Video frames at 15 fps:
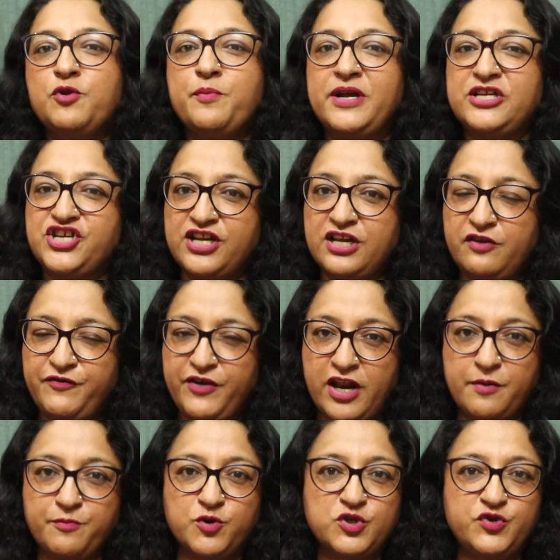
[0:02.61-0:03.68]
to my channel where
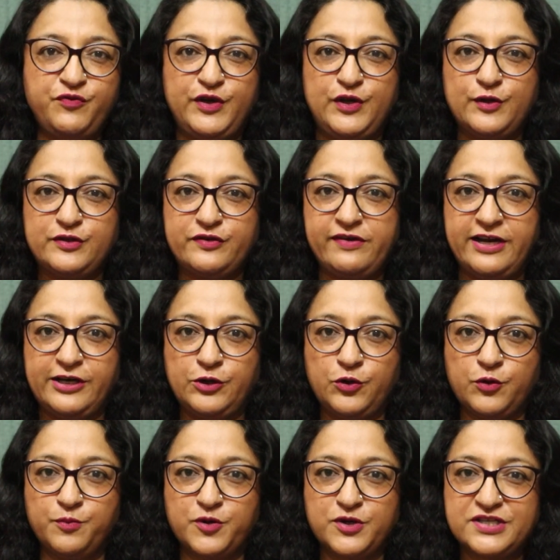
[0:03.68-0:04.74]
I post videos related
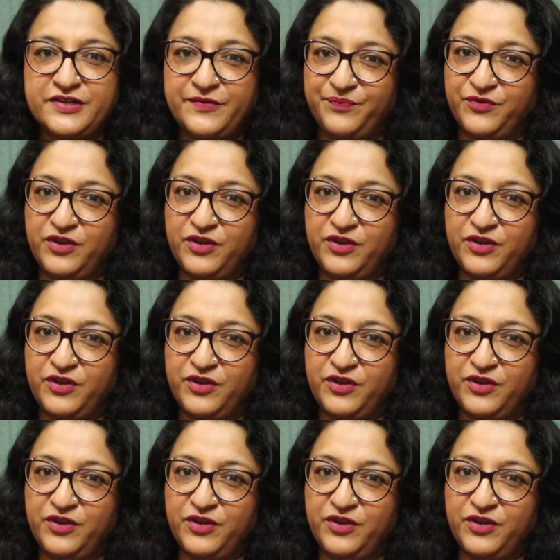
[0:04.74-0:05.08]
to books.